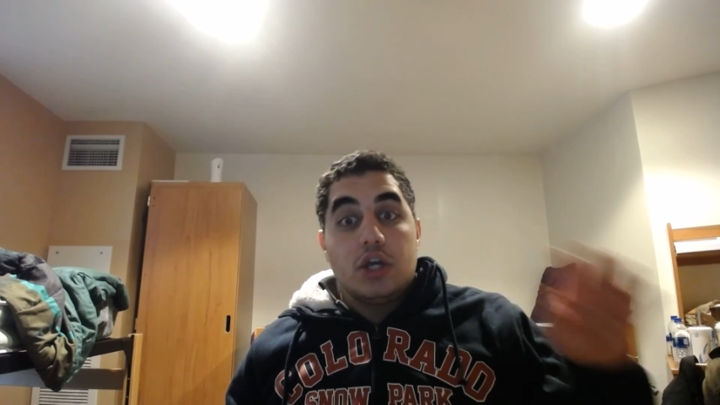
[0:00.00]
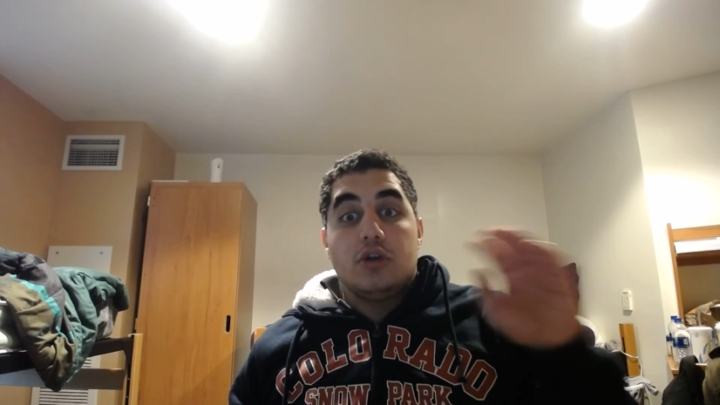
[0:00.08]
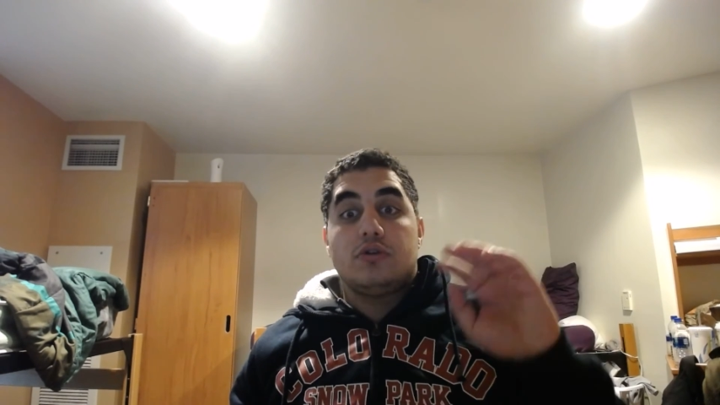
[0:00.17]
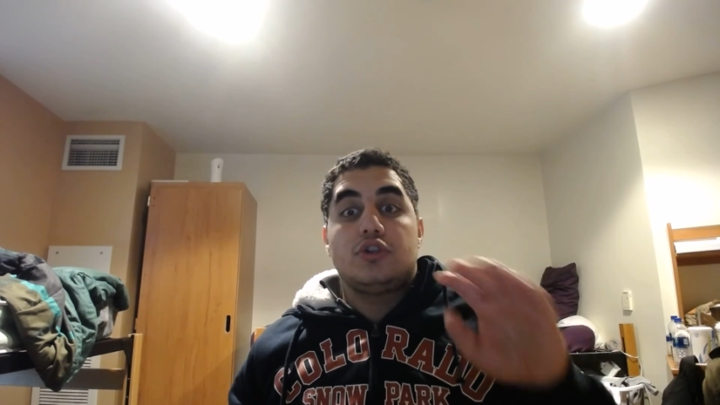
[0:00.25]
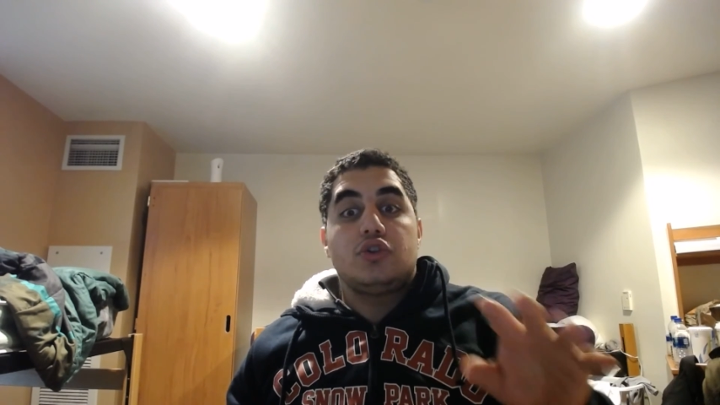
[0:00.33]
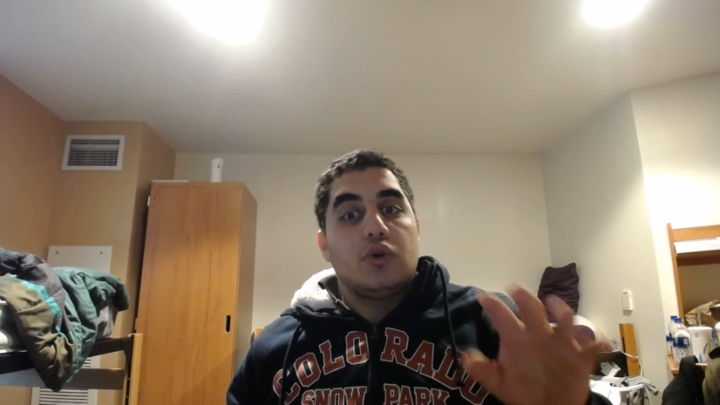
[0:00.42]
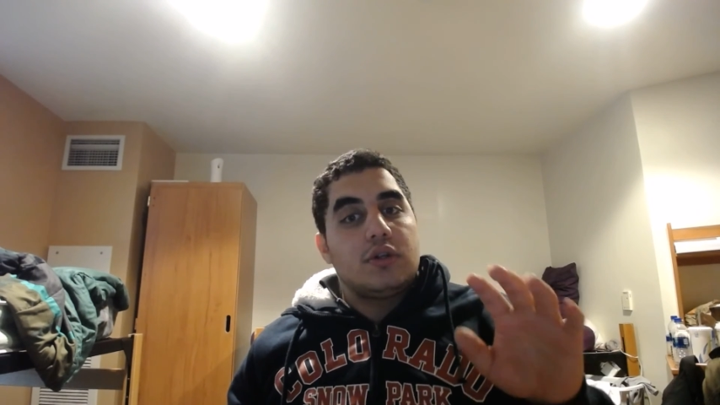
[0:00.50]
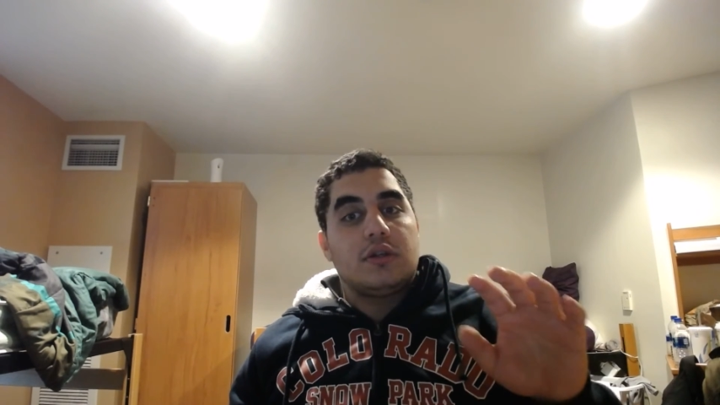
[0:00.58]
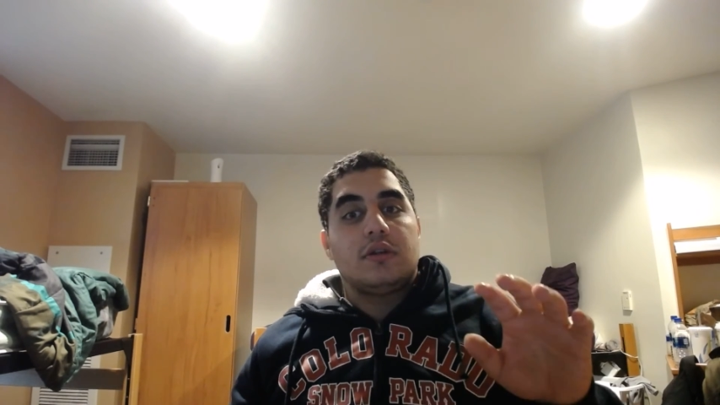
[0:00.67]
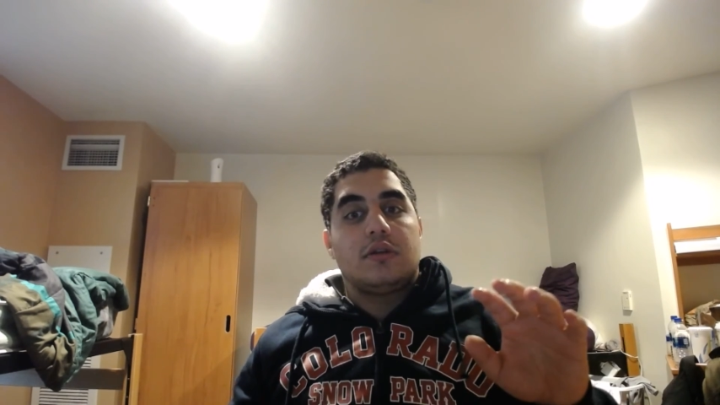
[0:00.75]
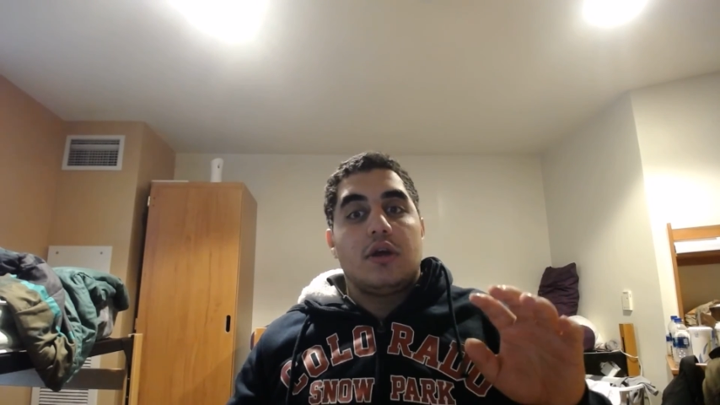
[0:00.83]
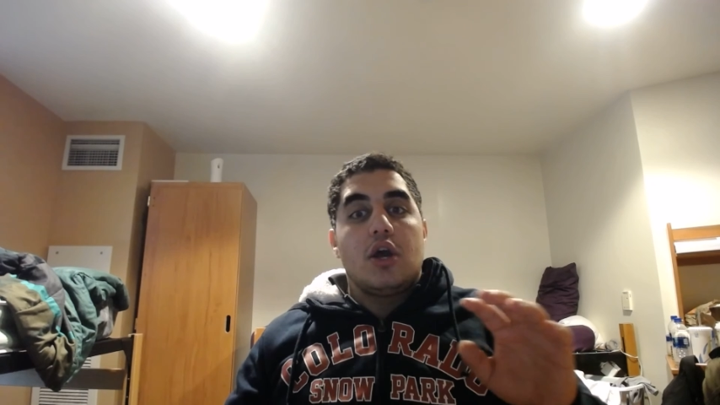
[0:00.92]
You
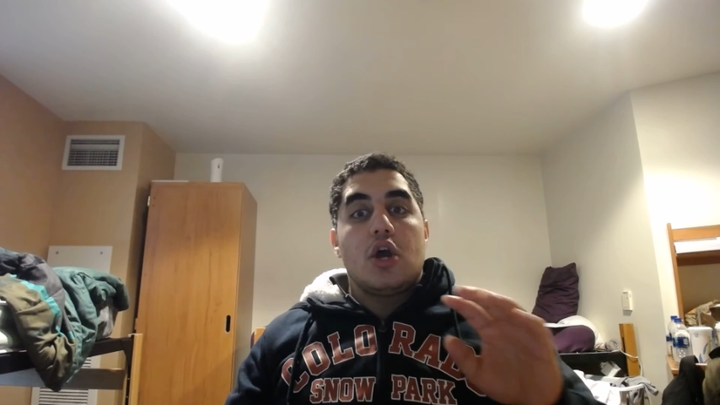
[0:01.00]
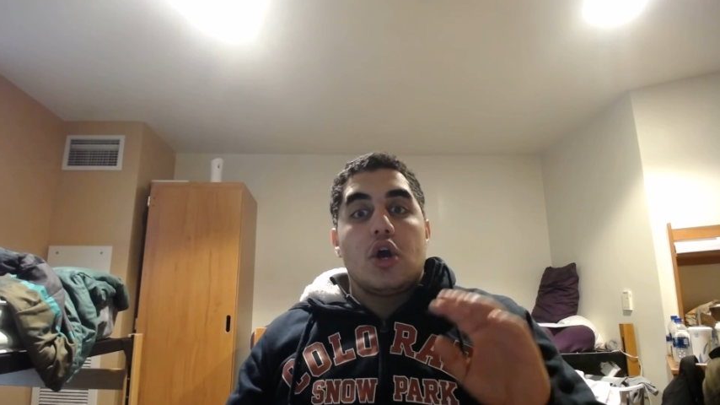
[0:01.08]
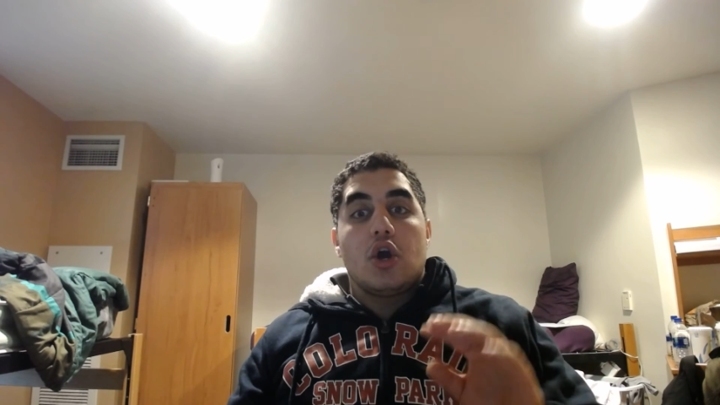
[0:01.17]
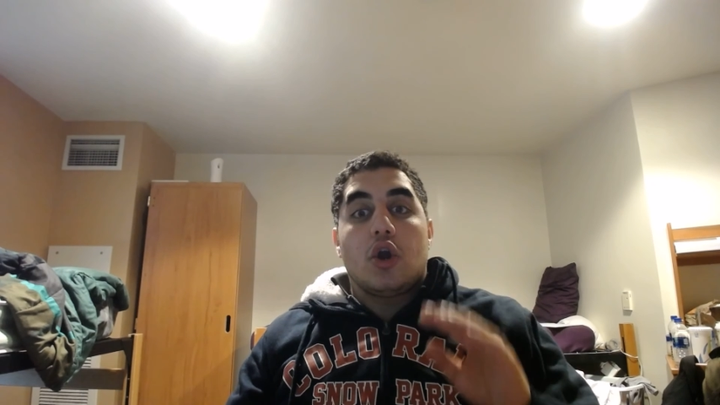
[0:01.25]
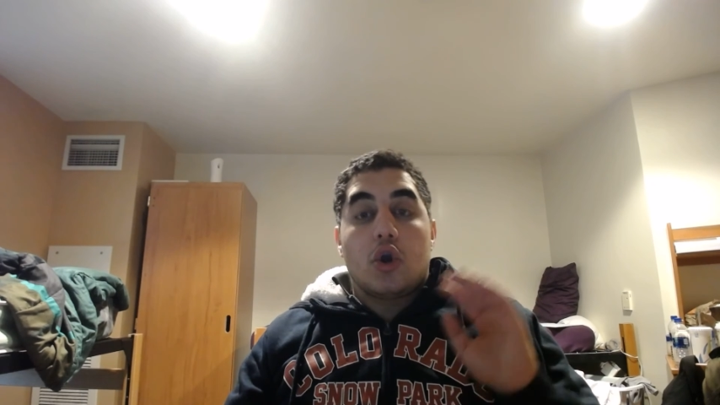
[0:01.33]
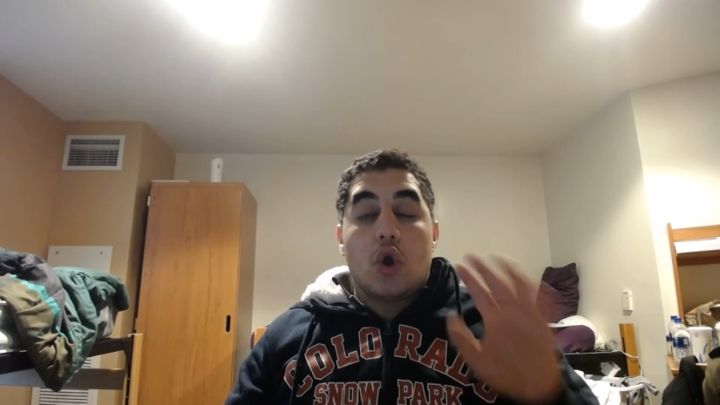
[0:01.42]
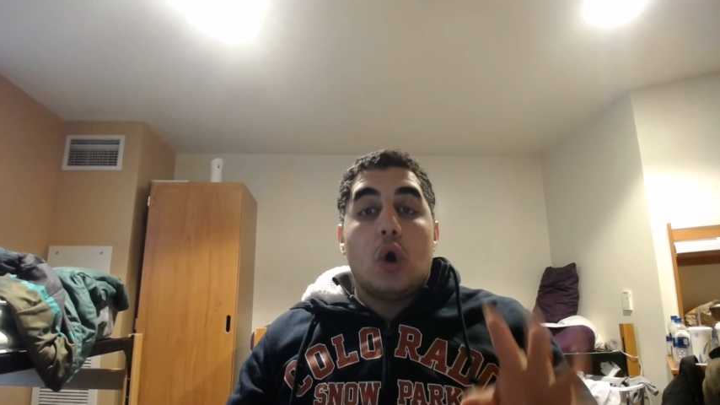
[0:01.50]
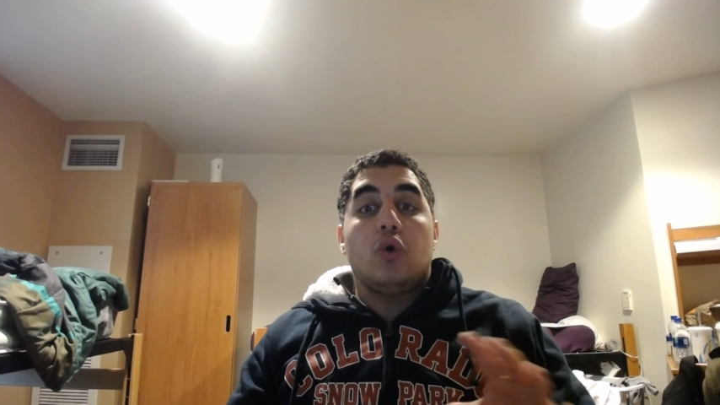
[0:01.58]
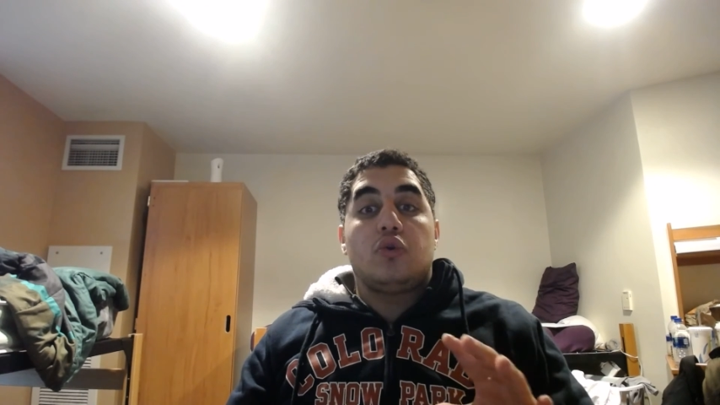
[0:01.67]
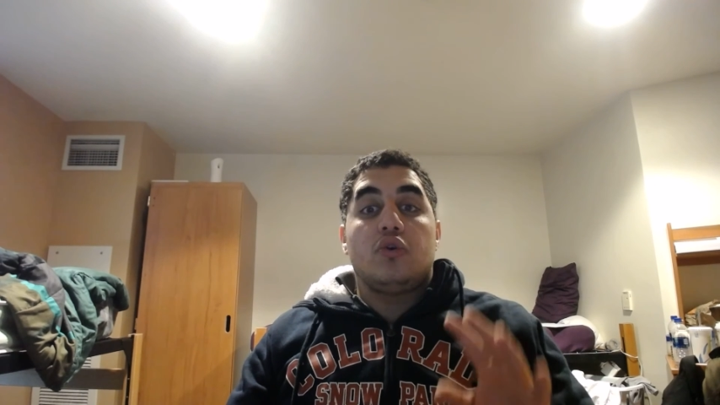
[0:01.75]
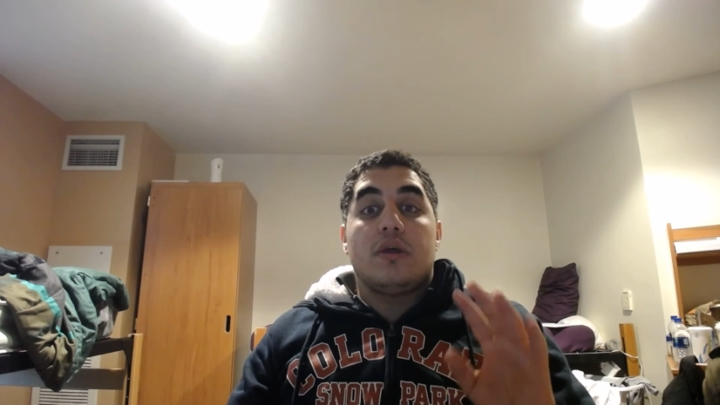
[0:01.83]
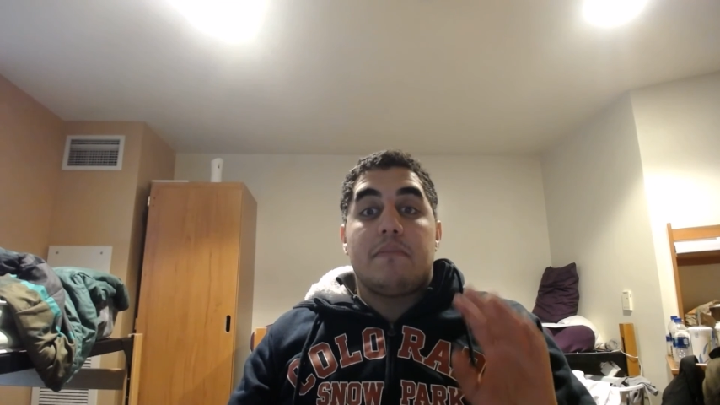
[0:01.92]
shouldn't
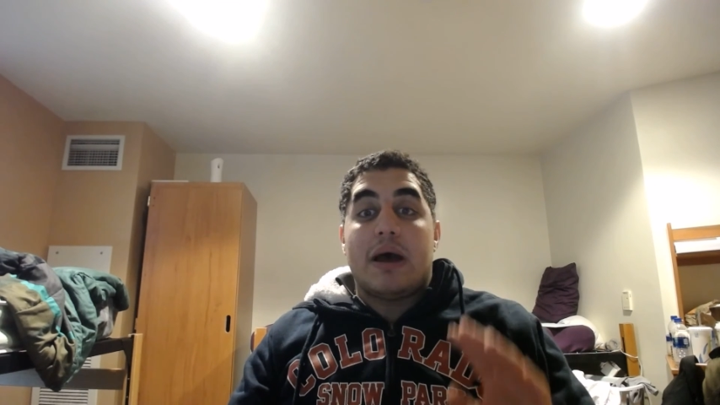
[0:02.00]
go to the